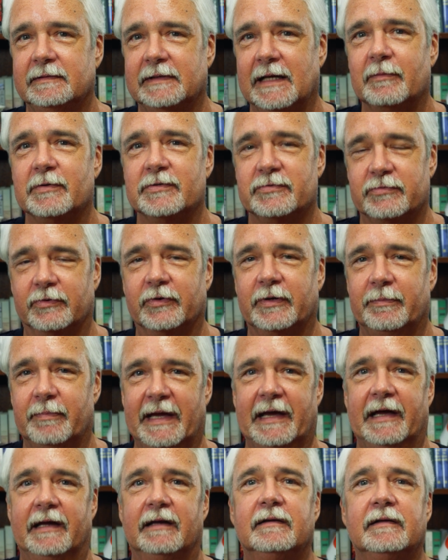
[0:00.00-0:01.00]
That was really
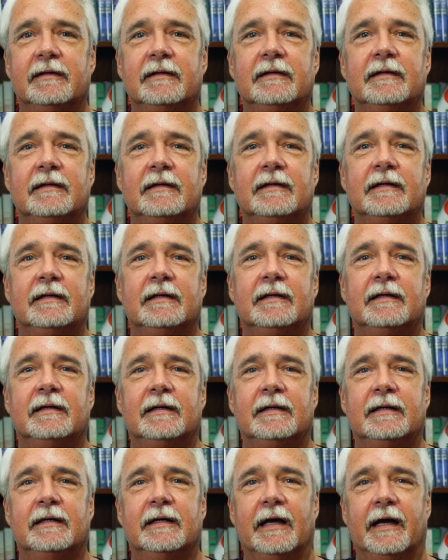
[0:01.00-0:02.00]
bad.
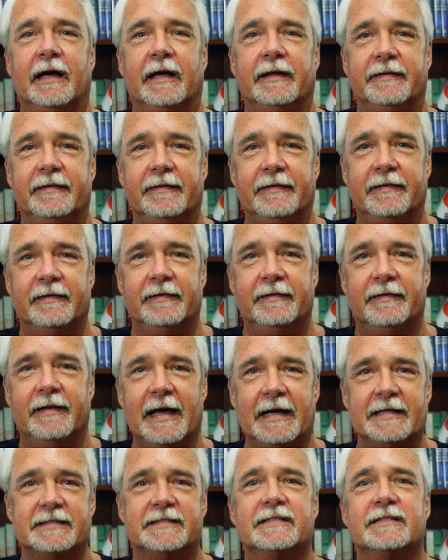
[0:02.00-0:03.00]
And
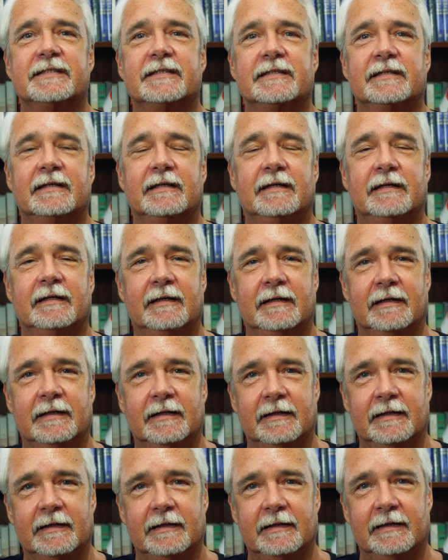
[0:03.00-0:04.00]
that's
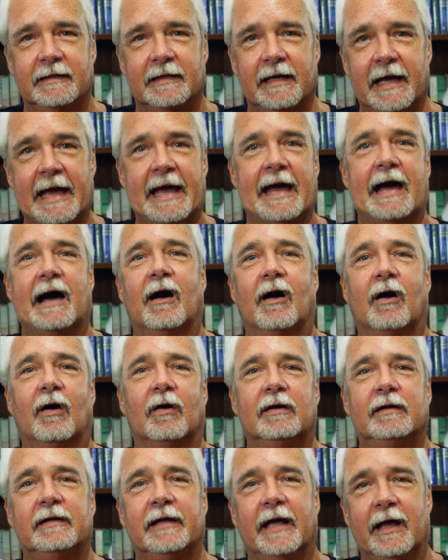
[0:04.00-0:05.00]

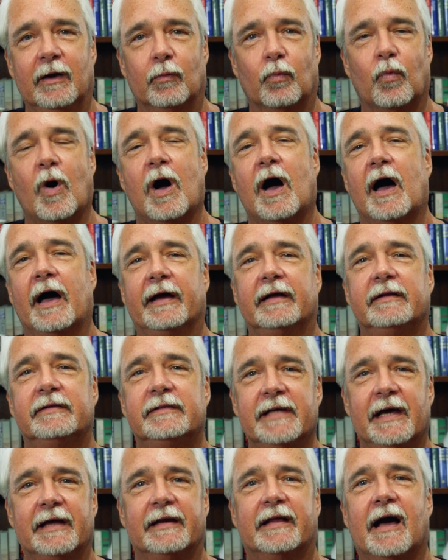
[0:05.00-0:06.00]
how and why
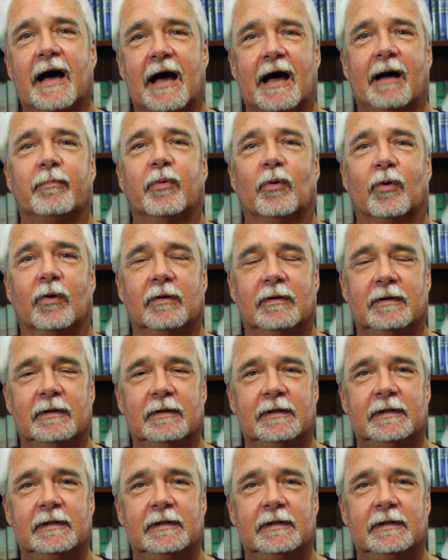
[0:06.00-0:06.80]
Ted Koppel